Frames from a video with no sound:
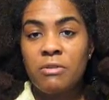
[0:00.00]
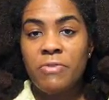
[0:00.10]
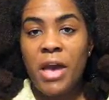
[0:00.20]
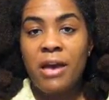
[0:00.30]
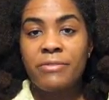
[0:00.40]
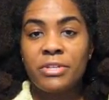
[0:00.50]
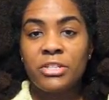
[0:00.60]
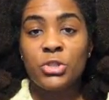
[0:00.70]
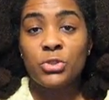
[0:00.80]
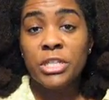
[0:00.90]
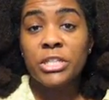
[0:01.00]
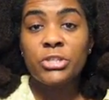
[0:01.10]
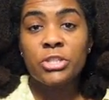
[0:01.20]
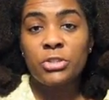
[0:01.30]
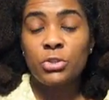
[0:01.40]
of having
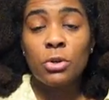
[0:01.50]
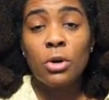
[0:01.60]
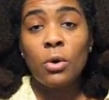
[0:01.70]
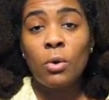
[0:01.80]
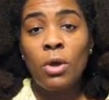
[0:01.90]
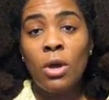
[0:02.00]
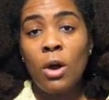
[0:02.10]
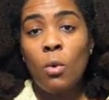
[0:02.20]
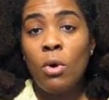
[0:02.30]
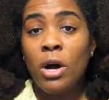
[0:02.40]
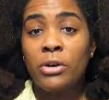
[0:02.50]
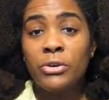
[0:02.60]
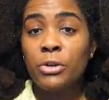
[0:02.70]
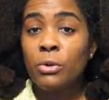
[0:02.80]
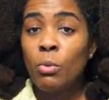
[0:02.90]
shrinkage control
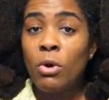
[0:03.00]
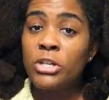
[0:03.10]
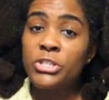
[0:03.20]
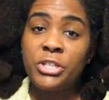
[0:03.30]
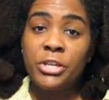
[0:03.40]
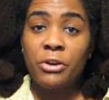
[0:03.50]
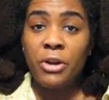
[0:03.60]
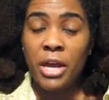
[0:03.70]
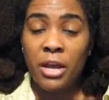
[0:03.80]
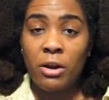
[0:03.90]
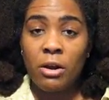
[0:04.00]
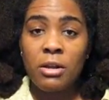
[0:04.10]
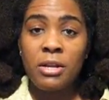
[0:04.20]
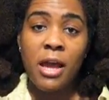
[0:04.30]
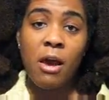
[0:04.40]
while you're washing your hair.
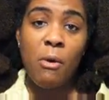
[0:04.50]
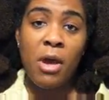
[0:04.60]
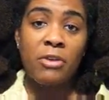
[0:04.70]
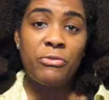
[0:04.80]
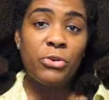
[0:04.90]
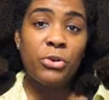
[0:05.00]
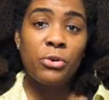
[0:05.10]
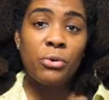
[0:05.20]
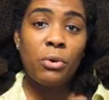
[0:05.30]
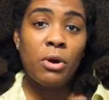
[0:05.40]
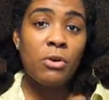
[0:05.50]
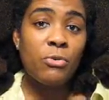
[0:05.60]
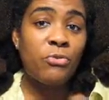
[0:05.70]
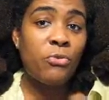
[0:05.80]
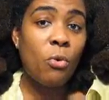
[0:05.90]
Now, if you
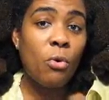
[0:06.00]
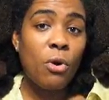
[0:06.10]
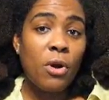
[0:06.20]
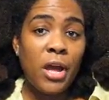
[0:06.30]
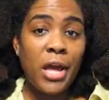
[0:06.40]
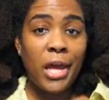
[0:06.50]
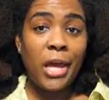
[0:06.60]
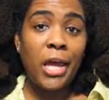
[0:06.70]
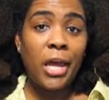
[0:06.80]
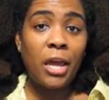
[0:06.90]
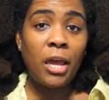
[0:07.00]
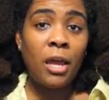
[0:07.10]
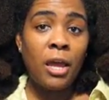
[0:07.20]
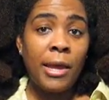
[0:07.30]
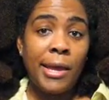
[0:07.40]
are
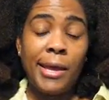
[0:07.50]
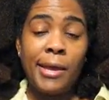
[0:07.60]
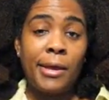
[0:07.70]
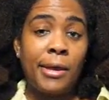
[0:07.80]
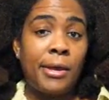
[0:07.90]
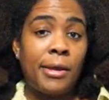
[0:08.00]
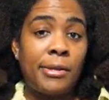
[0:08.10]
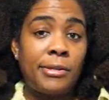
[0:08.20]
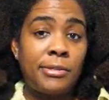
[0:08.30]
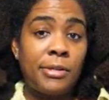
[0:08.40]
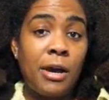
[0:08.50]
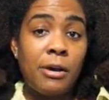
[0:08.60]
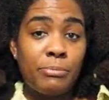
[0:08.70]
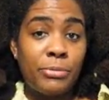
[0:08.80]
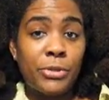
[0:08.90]
4A and
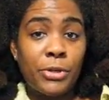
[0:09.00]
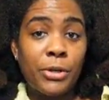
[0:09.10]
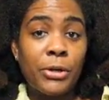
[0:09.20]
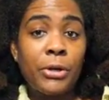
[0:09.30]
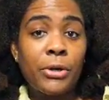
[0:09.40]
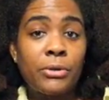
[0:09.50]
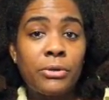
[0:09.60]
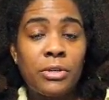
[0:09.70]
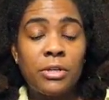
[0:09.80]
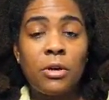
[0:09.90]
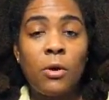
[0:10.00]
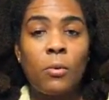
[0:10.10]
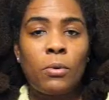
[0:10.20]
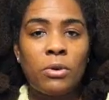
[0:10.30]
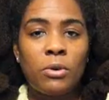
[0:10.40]
up girl, you
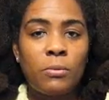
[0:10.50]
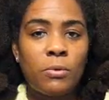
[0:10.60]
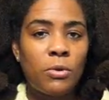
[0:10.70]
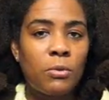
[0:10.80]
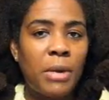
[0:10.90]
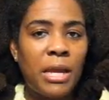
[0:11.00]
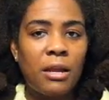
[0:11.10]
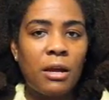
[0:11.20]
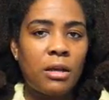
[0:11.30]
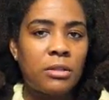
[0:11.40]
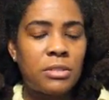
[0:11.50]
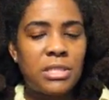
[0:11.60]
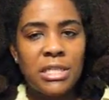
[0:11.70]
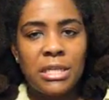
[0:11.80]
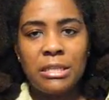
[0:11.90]
know, you may not
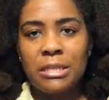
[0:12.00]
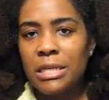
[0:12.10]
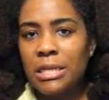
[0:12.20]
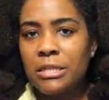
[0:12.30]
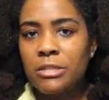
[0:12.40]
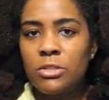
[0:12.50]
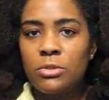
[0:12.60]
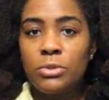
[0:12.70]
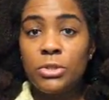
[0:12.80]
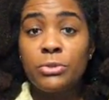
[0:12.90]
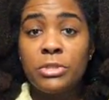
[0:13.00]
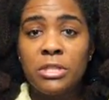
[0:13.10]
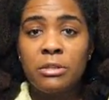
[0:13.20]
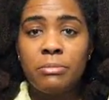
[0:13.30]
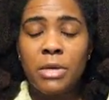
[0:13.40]
see the need to use
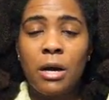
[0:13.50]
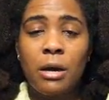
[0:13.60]
them